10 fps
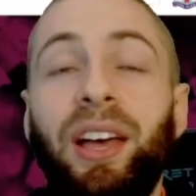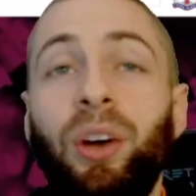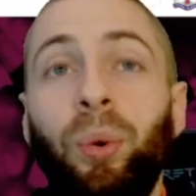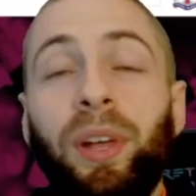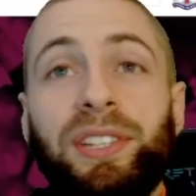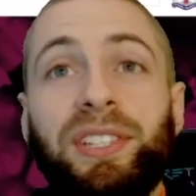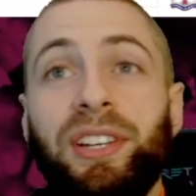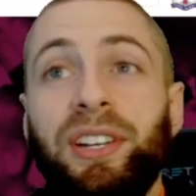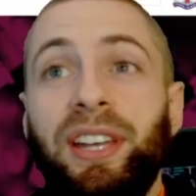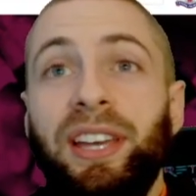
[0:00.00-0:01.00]

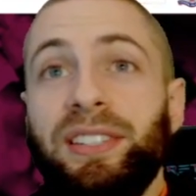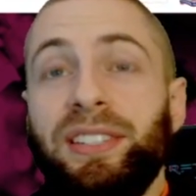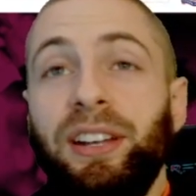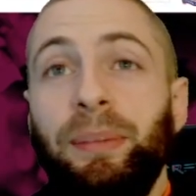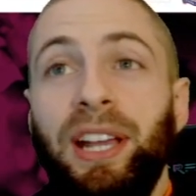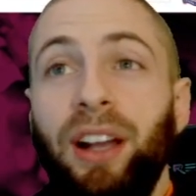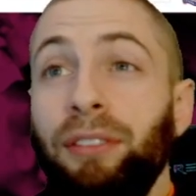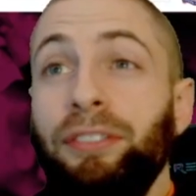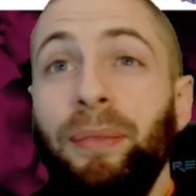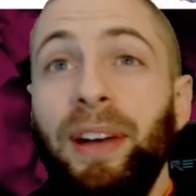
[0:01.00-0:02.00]
Wilson is going to be
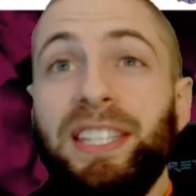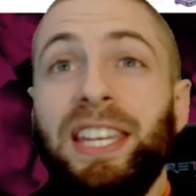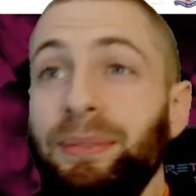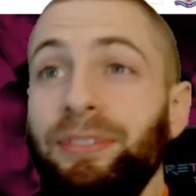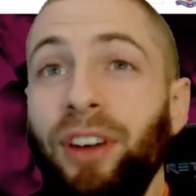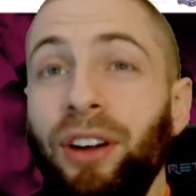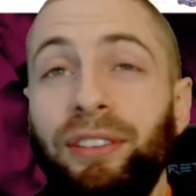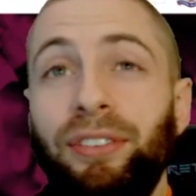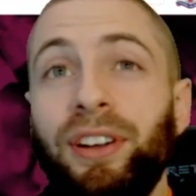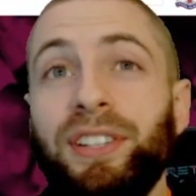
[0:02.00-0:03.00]
gone from my team very,
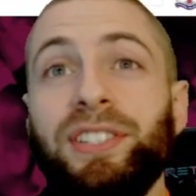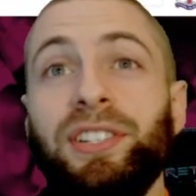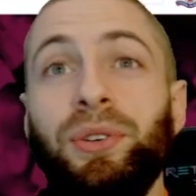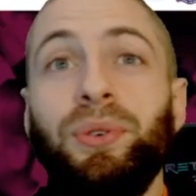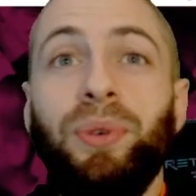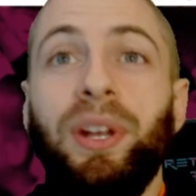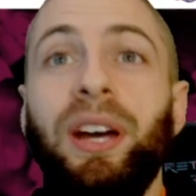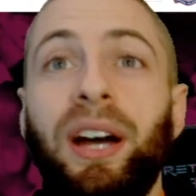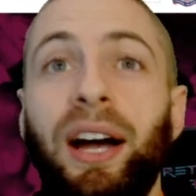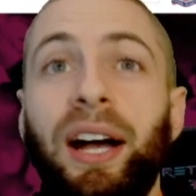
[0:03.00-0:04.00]
very soon.
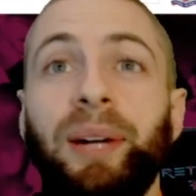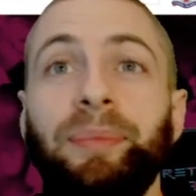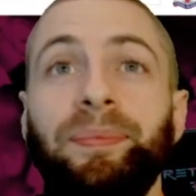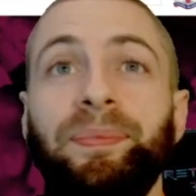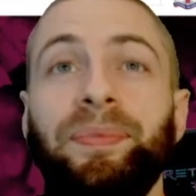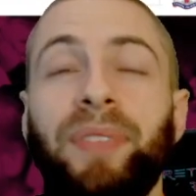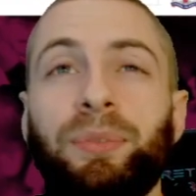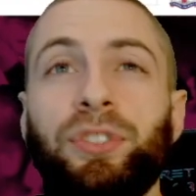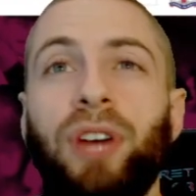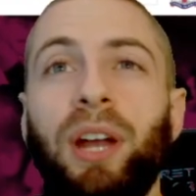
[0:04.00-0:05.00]
I'm
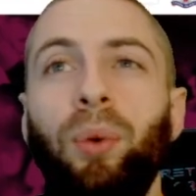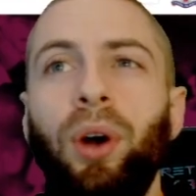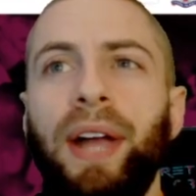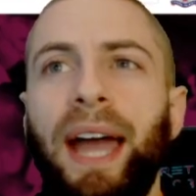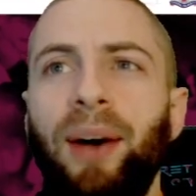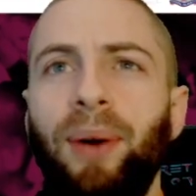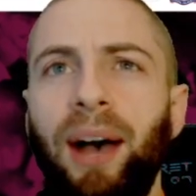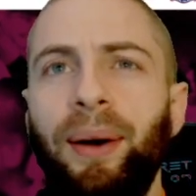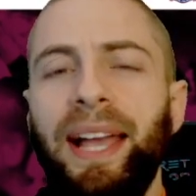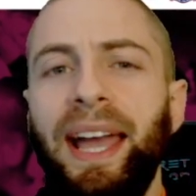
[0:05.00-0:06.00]
just trying to work out
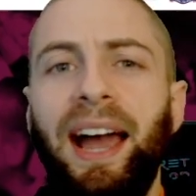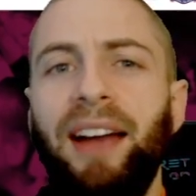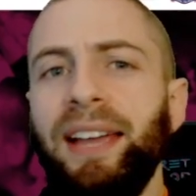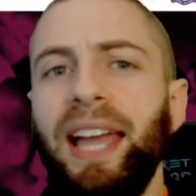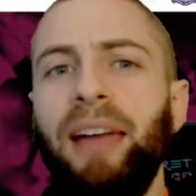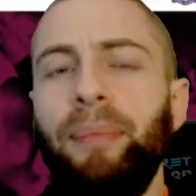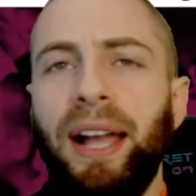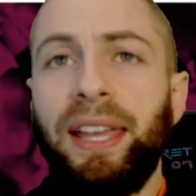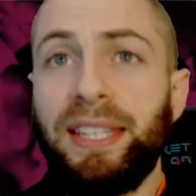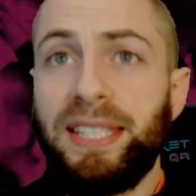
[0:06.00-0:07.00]
how I get Harry Kane
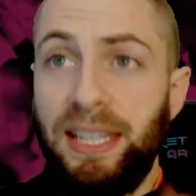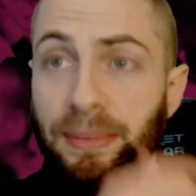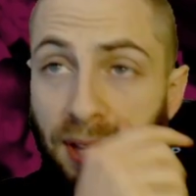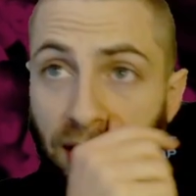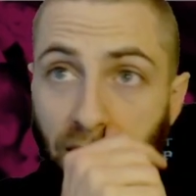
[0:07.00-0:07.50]
back in the team.